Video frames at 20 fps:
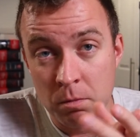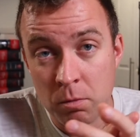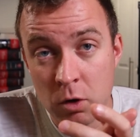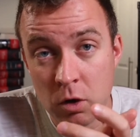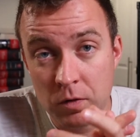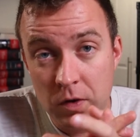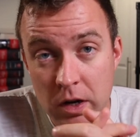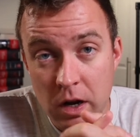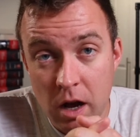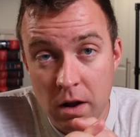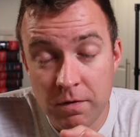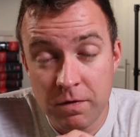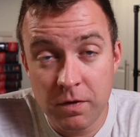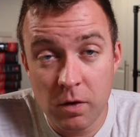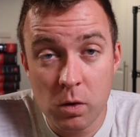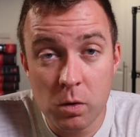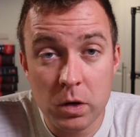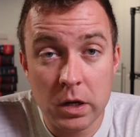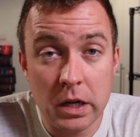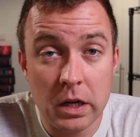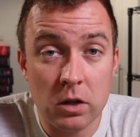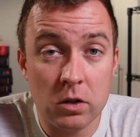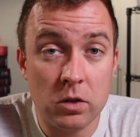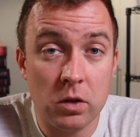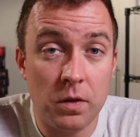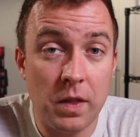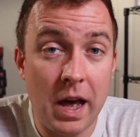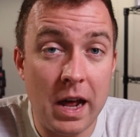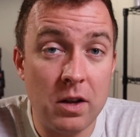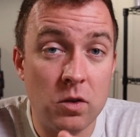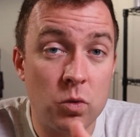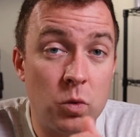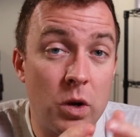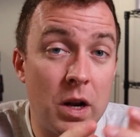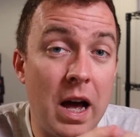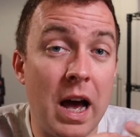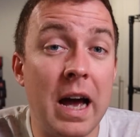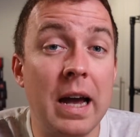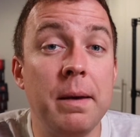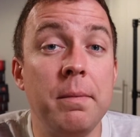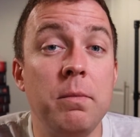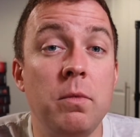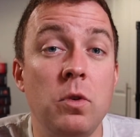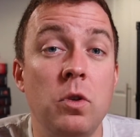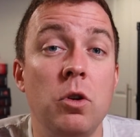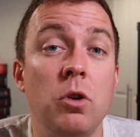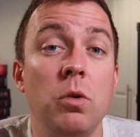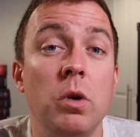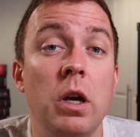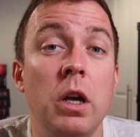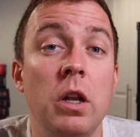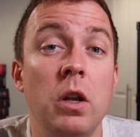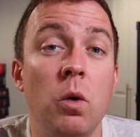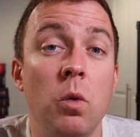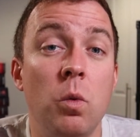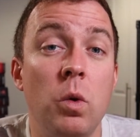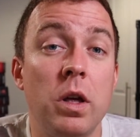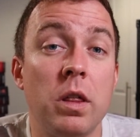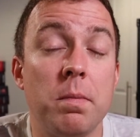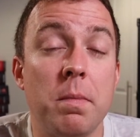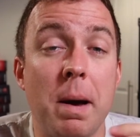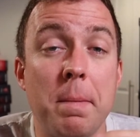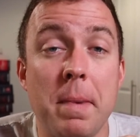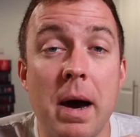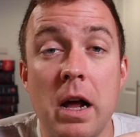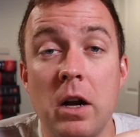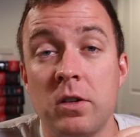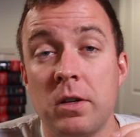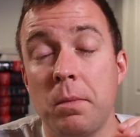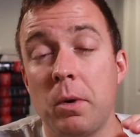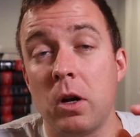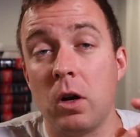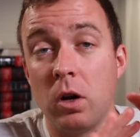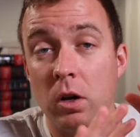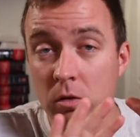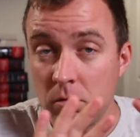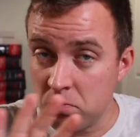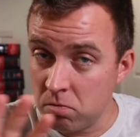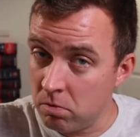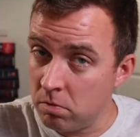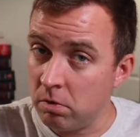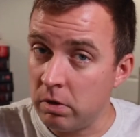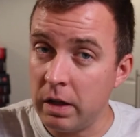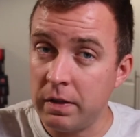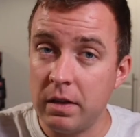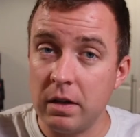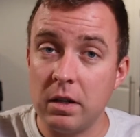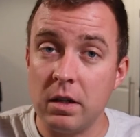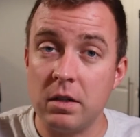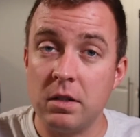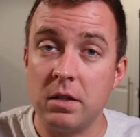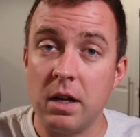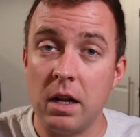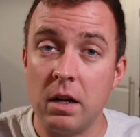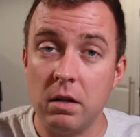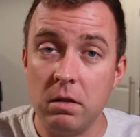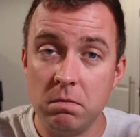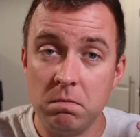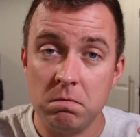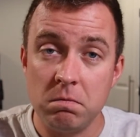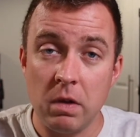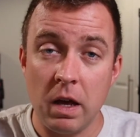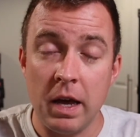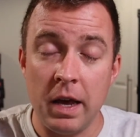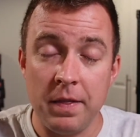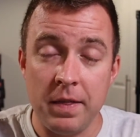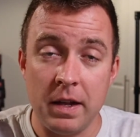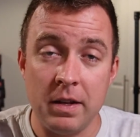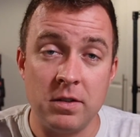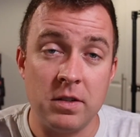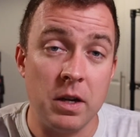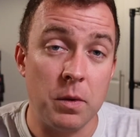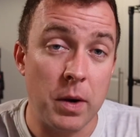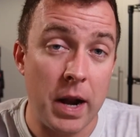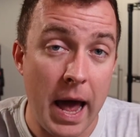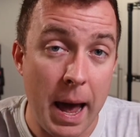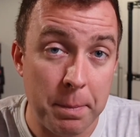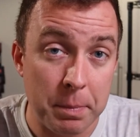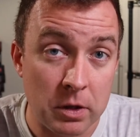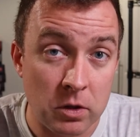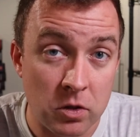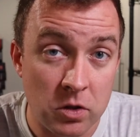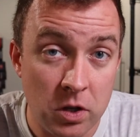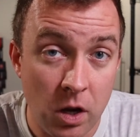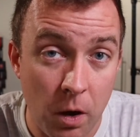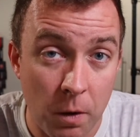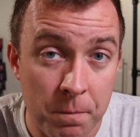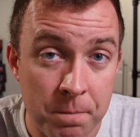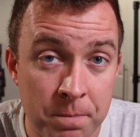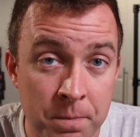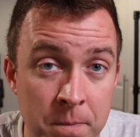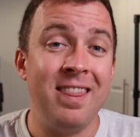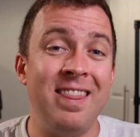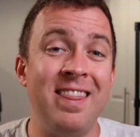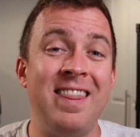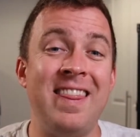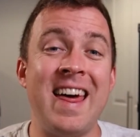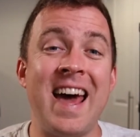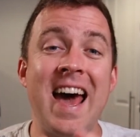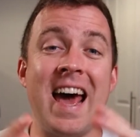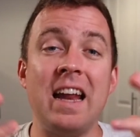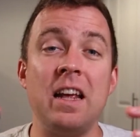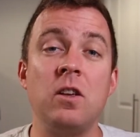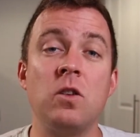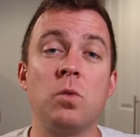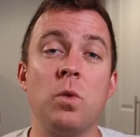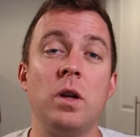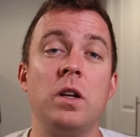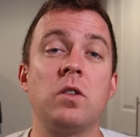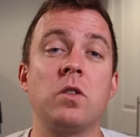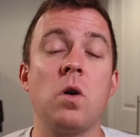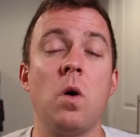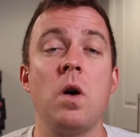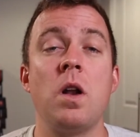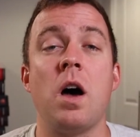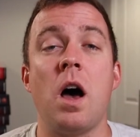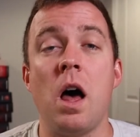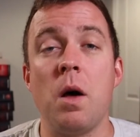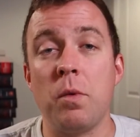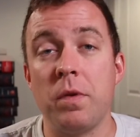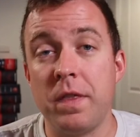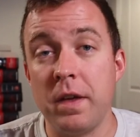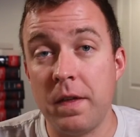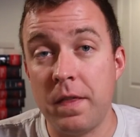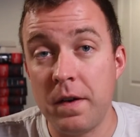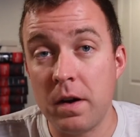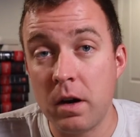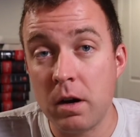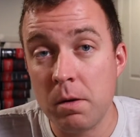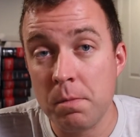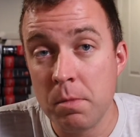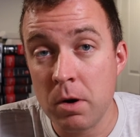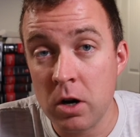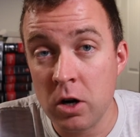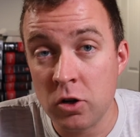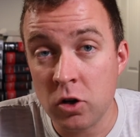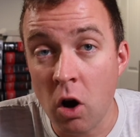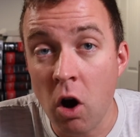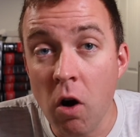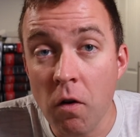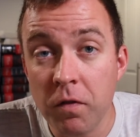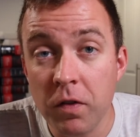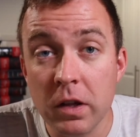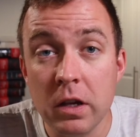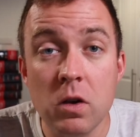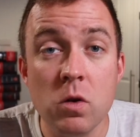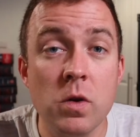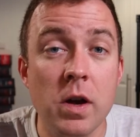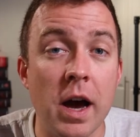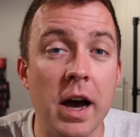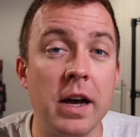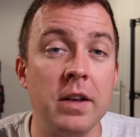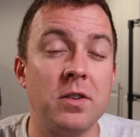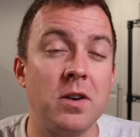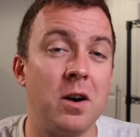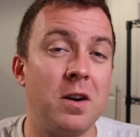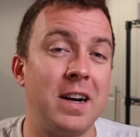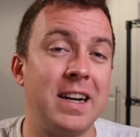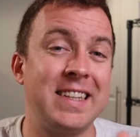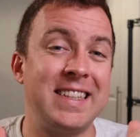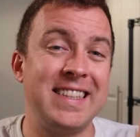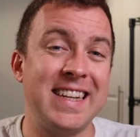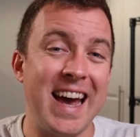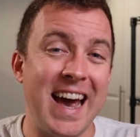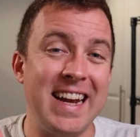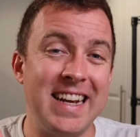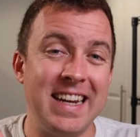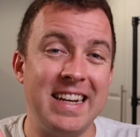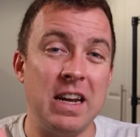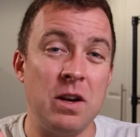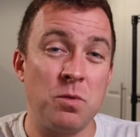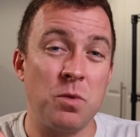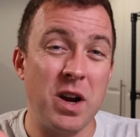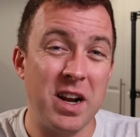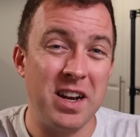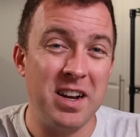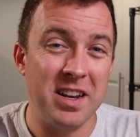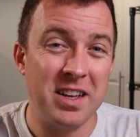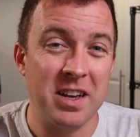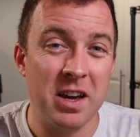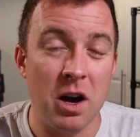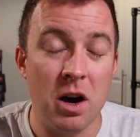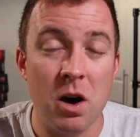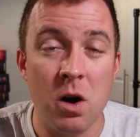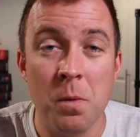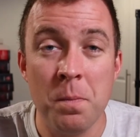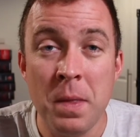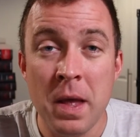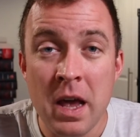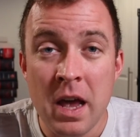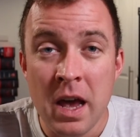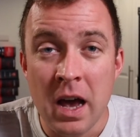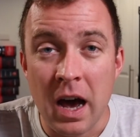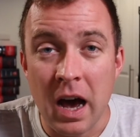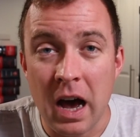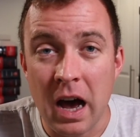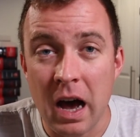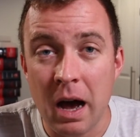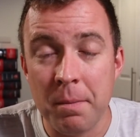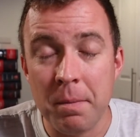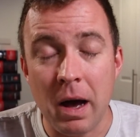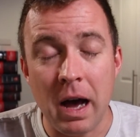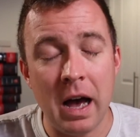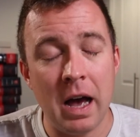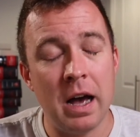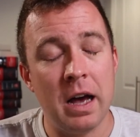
moving on forward here. So that is what I'm doing with my miners. I'm going to let the dust settle and then see what happens. So that is what is going on with the Ethereum merge. Hopefully you guys are excited and ready to go. Um,